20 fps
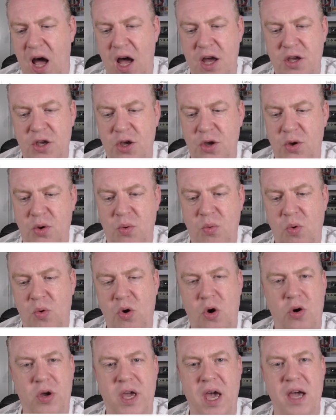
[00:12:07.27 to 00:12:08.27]
You will
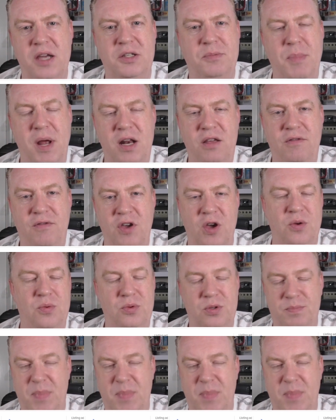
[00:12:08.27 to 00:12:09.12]
not get as many views,